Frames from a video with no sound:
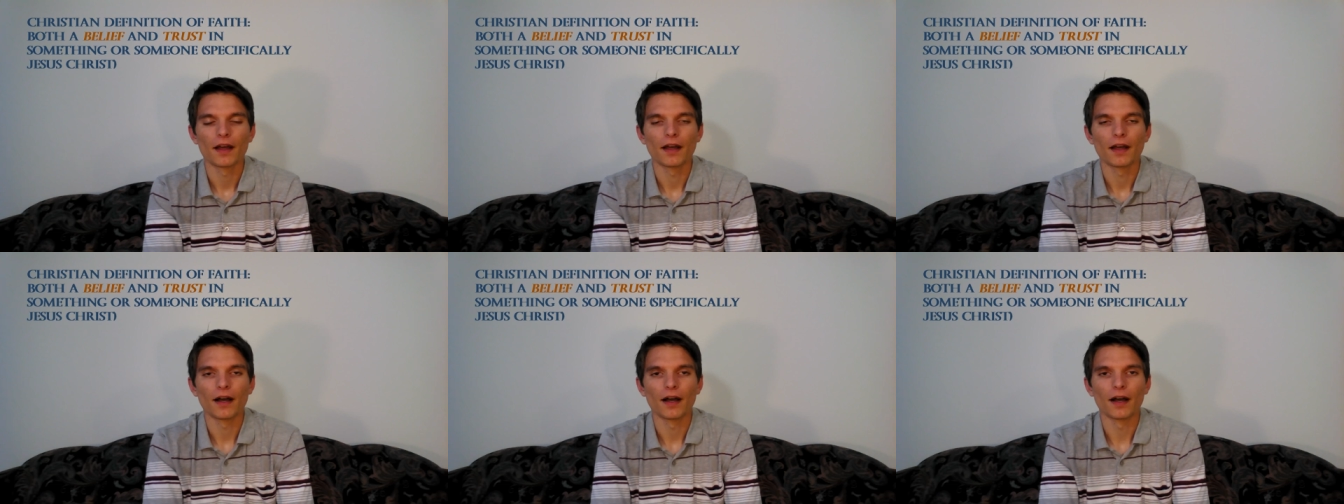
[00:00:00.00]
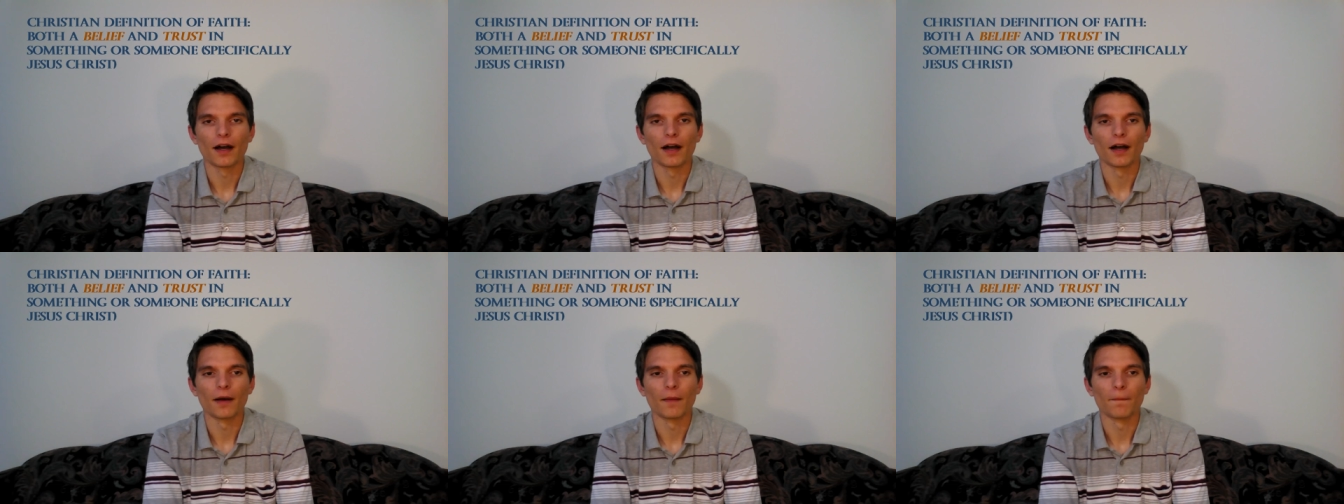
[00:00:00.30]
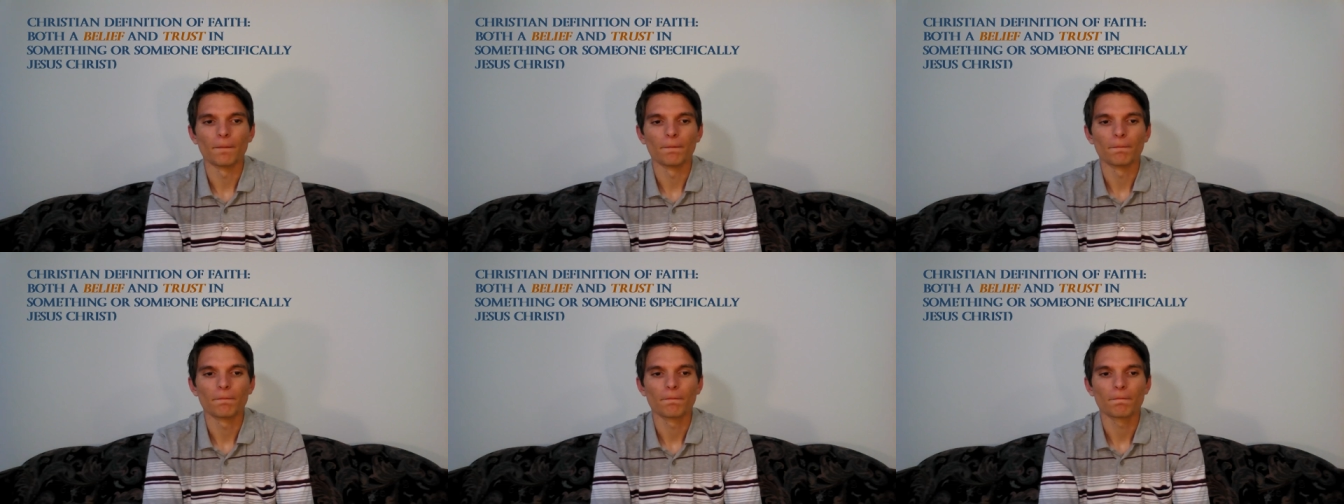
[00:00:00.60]

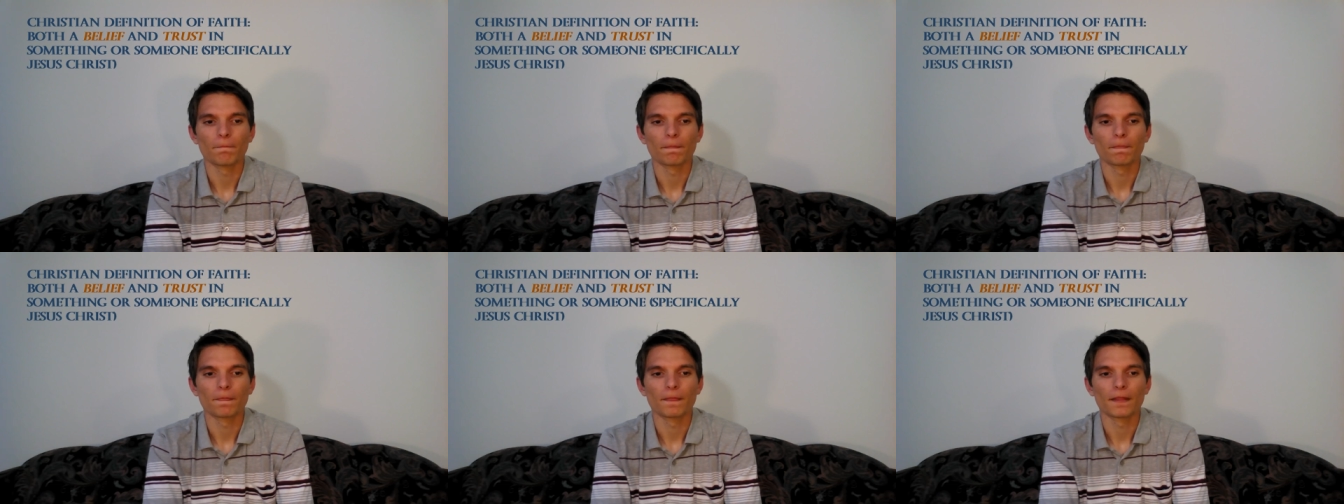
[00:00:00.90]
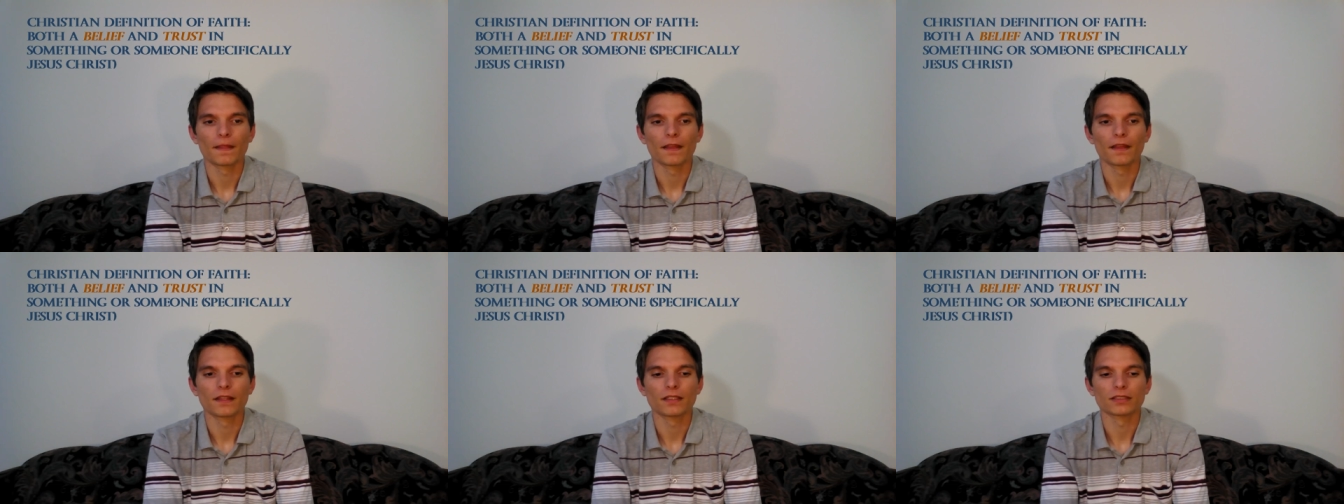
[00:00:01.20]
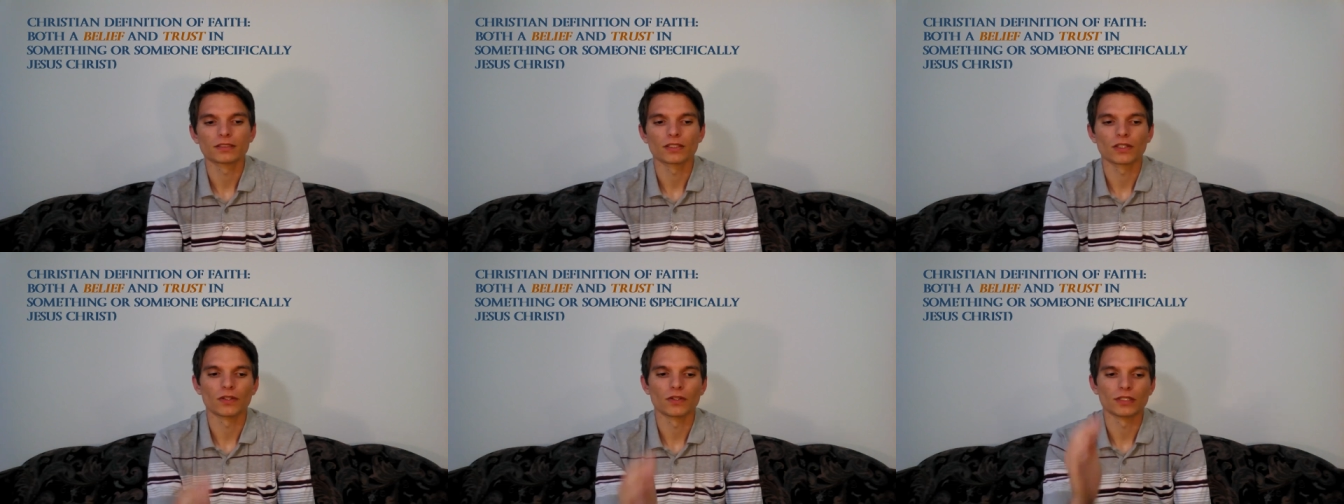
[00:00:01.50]
Um,
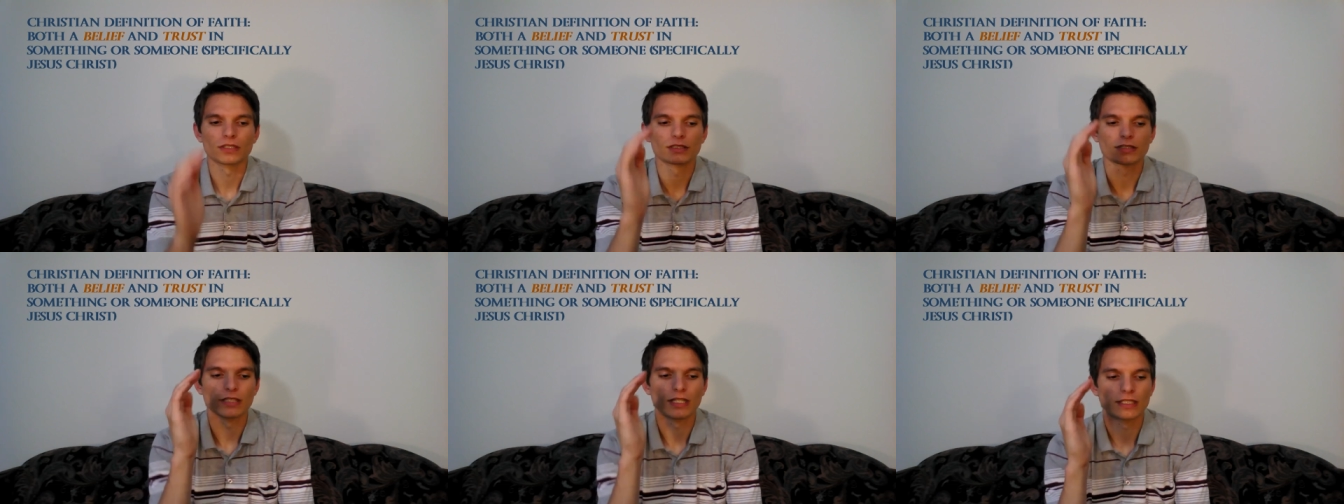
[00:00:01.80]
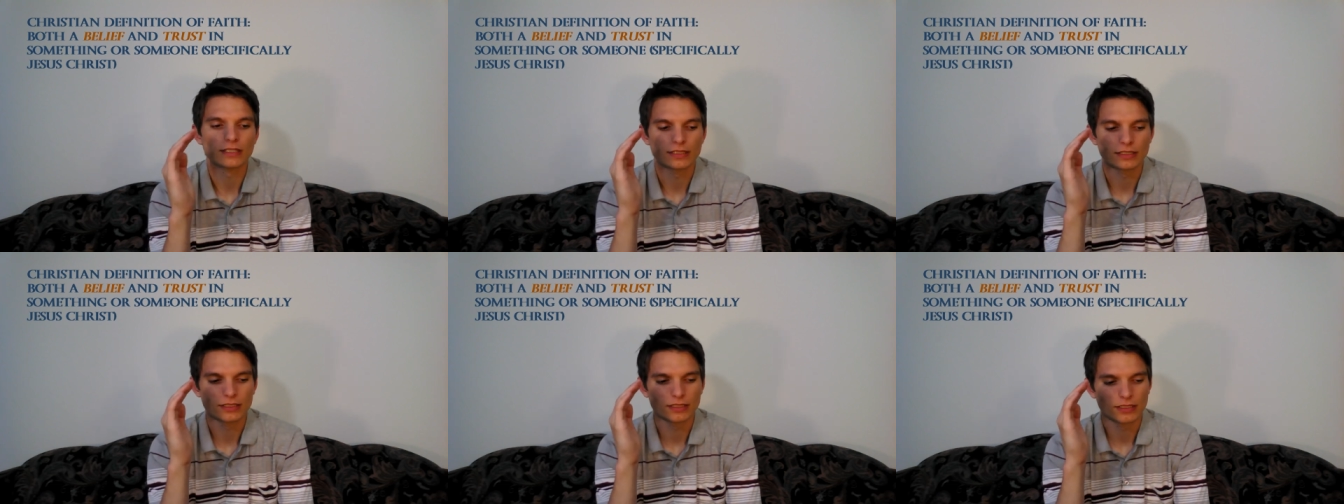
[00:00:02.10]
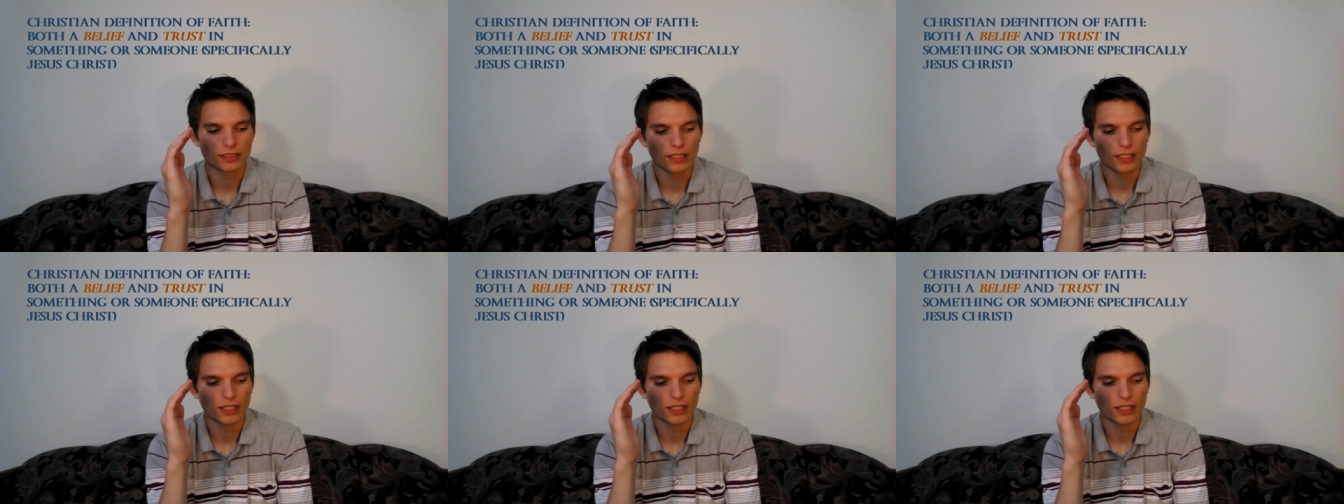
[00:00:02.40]
so it's, it's,